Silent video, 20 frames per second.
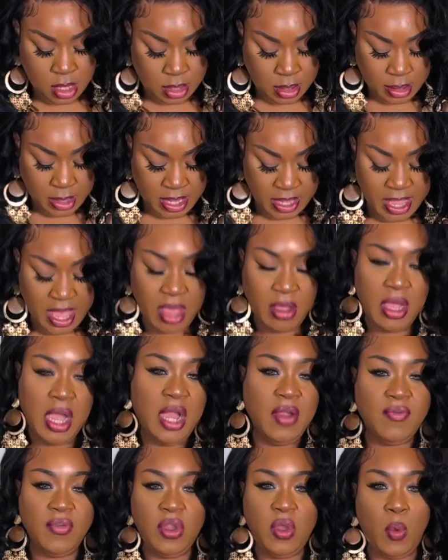like
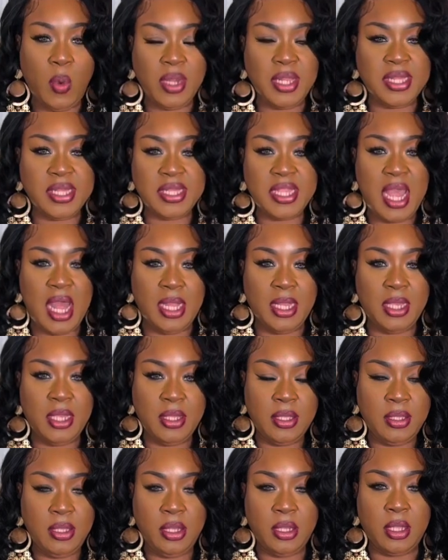however you want to style it
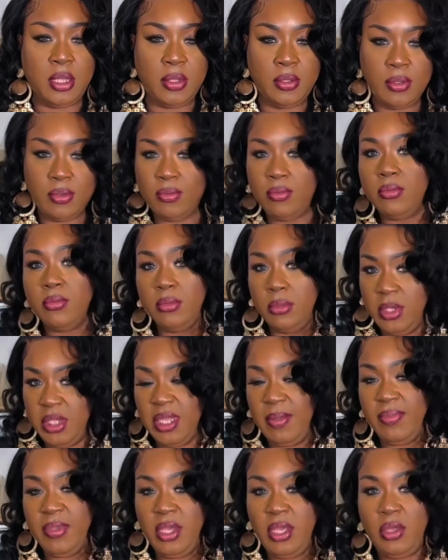you know it's
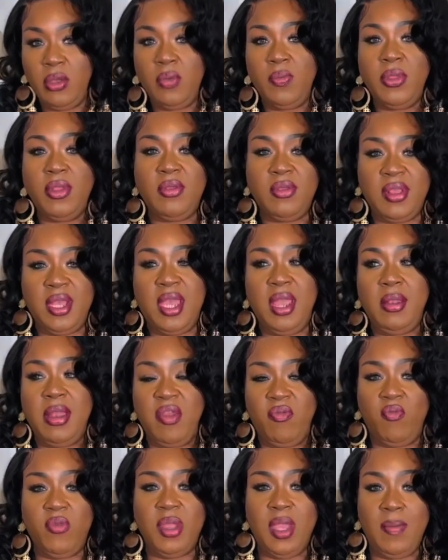up to you. But they're saying
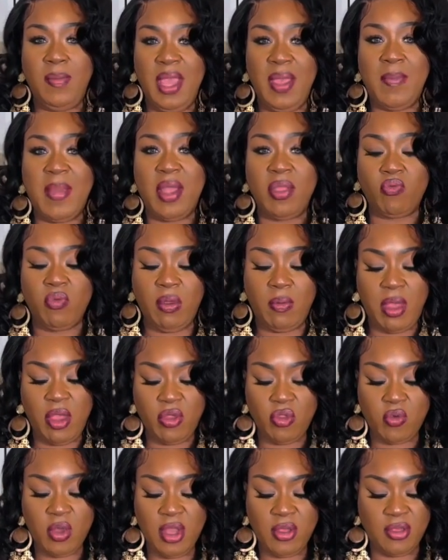that's what they mean by three-way
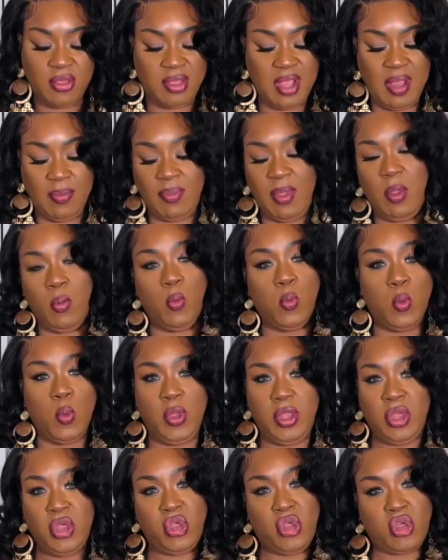stretch. The same thing
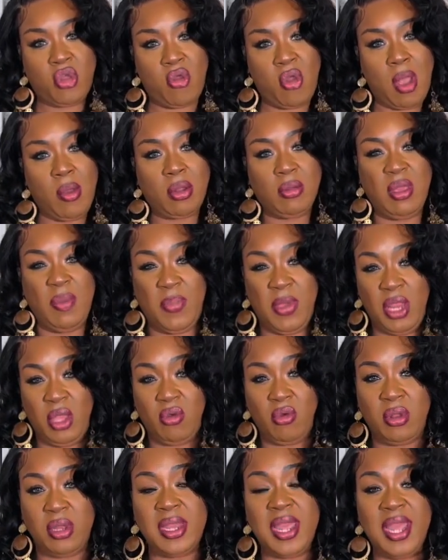with this shirt I'm going to be pinning
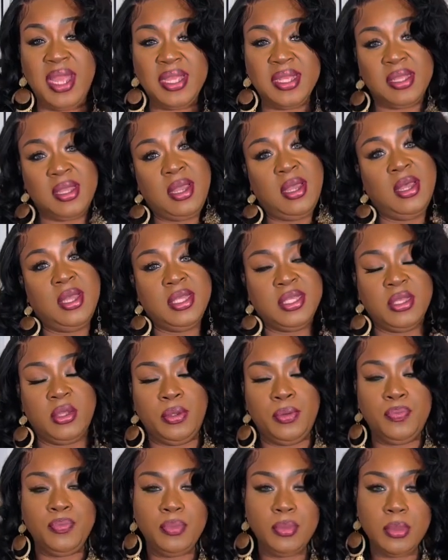on next.
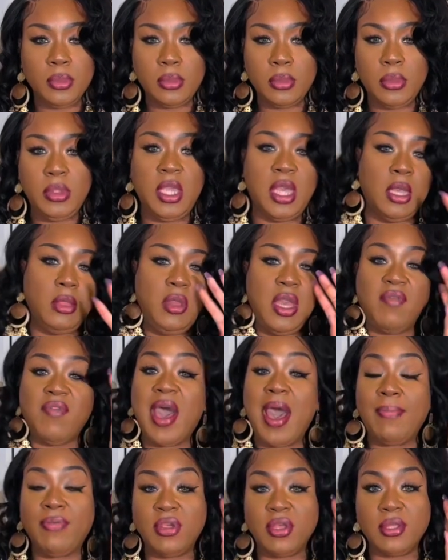So, yeah, you have
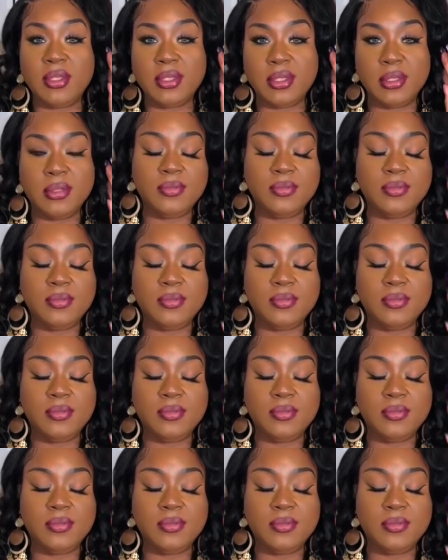options.